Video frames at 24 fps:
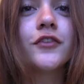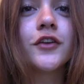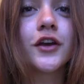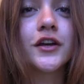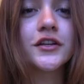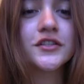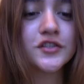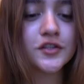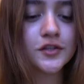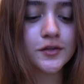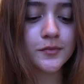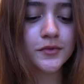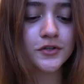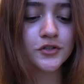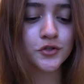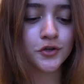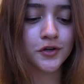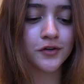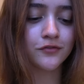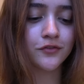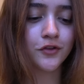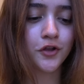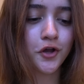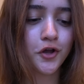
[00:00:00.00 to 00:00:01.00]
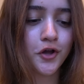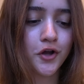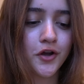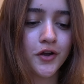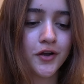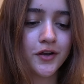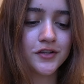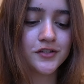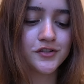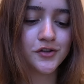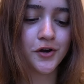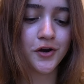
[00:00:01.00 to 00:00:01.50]
you guys saw the Madrid
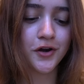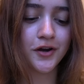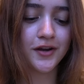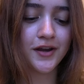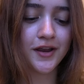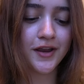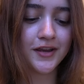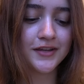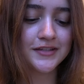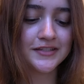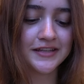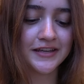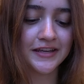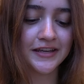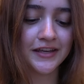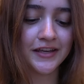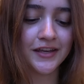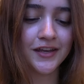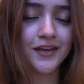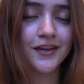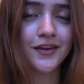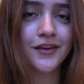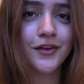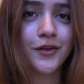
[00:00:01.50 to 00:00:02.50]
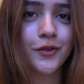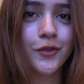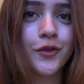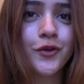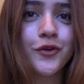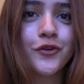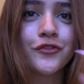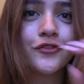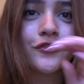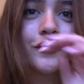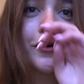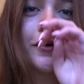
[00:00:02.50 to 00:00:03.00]
vlog, Tara and I did a
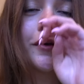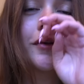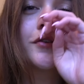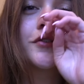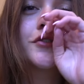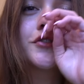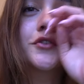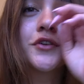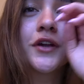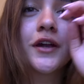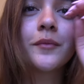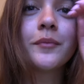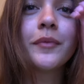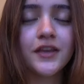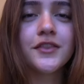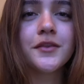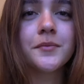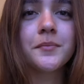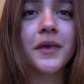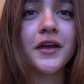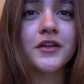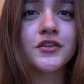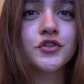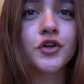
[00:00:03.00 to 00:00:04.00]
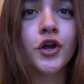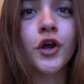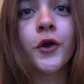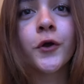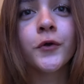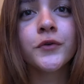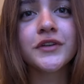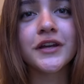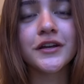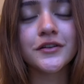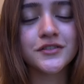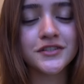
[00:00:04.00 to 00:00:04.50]
little photo strip in the
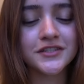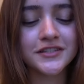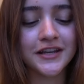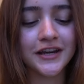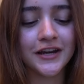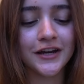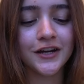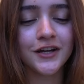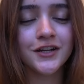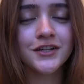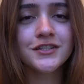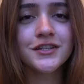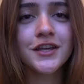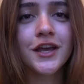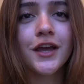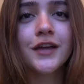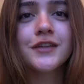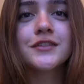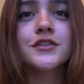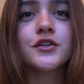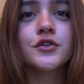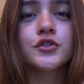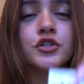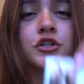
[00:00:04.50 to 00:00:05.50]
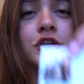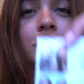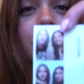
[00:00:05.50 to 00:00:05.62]
metro downstairs. So she